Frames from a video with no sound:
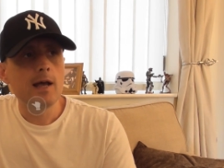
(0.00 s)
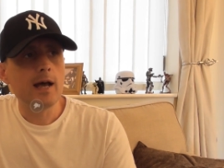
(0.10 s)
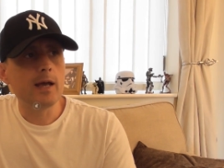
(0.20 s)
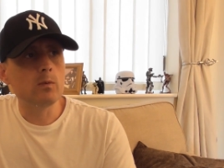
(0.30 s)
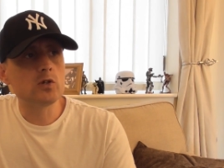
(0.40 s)

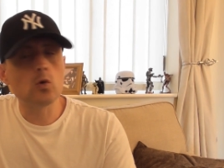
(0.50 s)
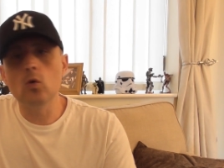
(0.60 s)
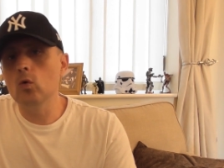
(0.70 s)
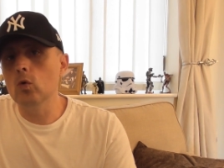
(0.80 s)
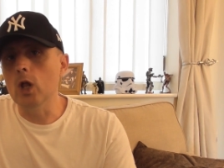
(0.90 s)
It was
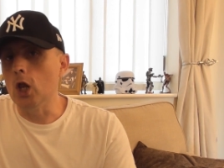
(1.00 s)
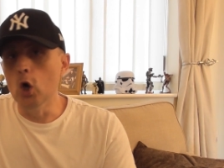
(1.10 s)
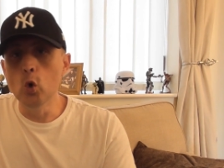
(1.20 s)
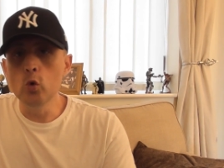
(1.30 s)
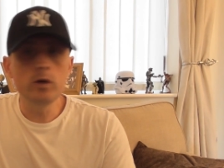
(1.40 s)
all
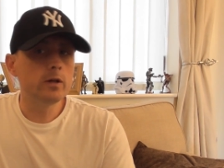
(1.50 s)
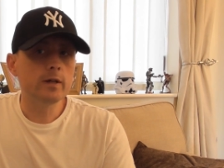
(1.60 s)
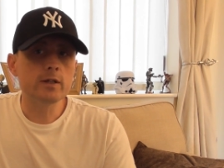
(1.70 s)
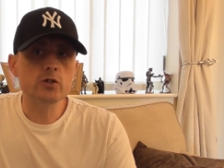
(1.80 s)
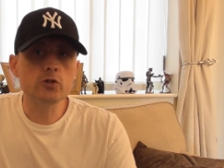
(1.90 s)
alone
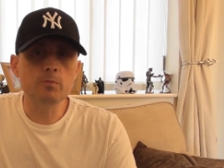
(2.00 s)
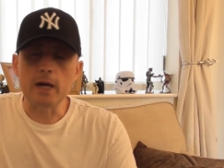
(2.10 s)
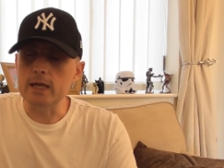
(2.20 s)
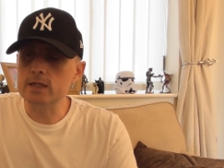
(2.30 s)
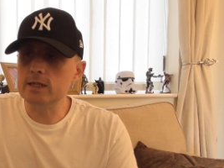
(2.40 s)
and stood
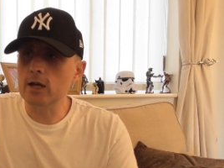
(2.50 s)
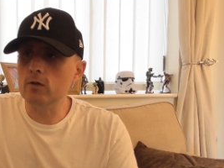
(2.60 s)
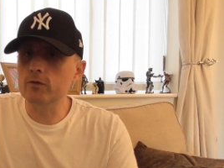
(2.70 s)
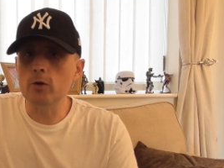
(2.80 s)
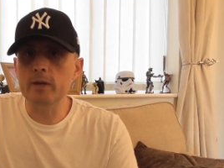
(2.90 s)
by
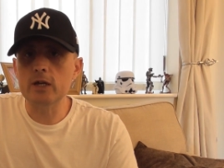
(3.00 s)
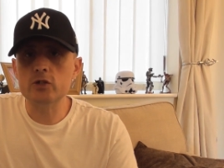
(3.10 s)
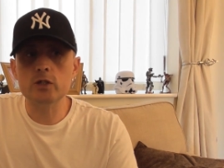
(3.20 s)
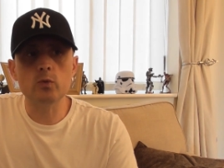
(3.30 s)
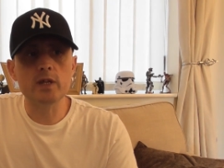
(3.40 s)
itself. Nobody else
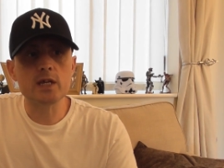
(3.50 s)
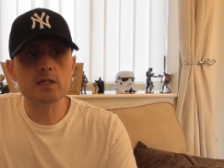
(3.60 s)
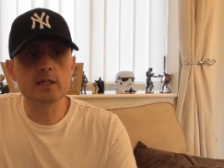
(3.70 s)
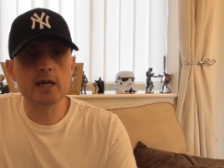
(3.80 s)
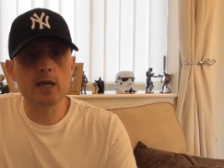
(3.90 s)
did one
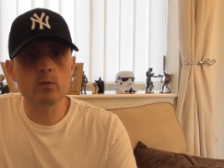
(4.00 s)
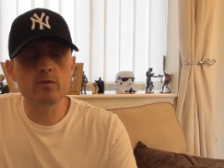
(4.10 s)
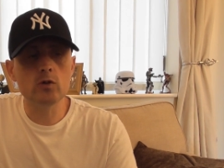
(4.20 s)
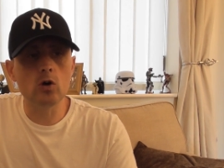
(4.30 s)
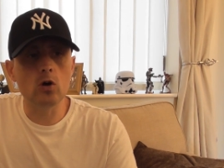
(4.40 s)
yesterday.
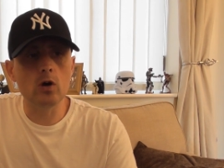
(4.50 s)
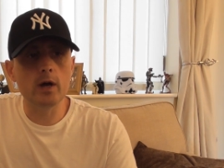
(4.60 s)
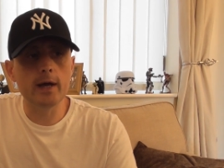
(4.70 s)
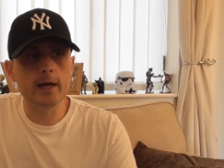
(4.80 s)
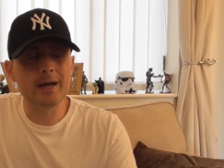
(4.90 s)
We've got
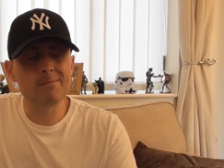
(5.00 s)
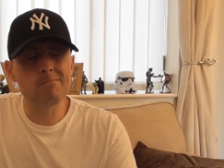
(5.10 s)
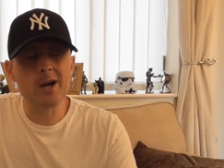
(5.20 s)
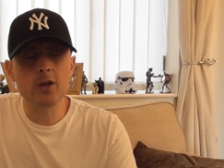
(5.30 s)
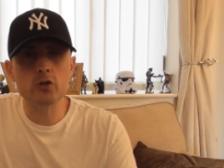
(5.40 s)

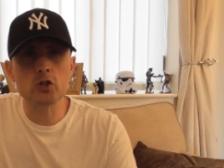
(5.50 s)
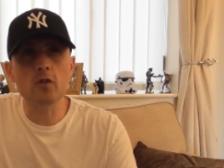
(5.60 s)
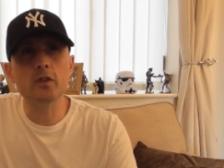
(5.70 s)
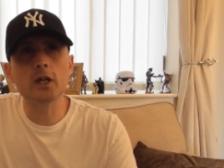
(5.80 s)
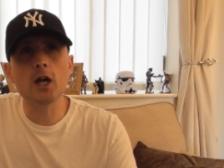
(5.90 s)

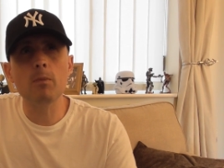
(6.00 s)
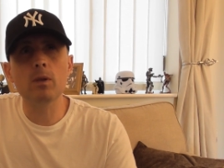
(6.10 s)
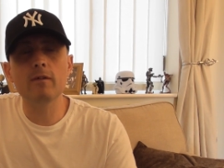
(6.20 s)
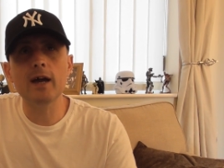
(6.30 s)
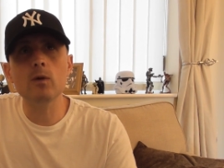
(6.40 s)
Microsoft in a couple
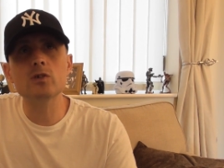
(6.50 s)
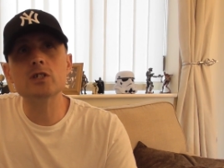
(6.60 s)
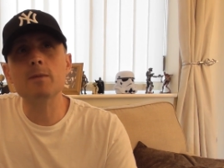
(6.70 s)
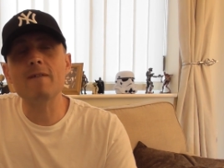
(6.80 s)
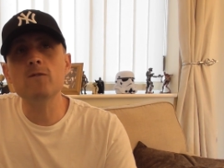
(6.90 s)
of hours.
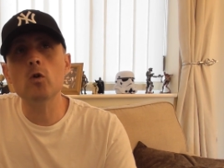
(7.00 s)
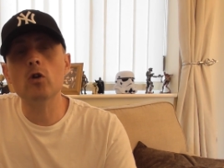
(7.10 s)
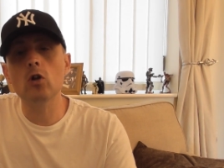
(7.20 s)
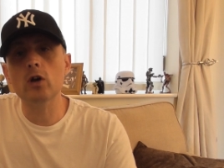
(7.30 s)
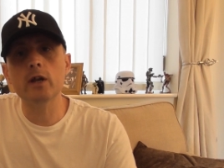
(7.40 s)
It's about 4
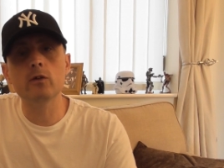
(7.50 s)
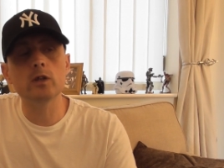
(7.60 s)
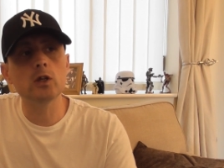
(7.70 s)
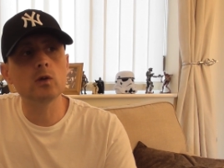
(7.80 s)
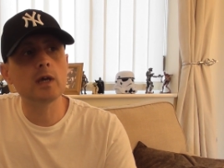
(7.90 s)
o'clock here in
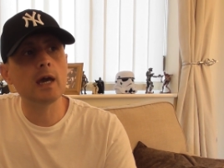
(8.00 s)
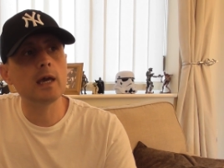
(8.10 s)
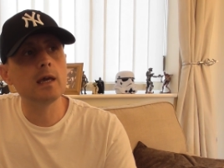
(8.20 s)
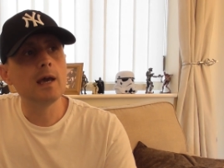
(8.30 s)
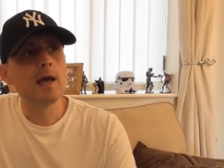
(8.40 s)
the UK.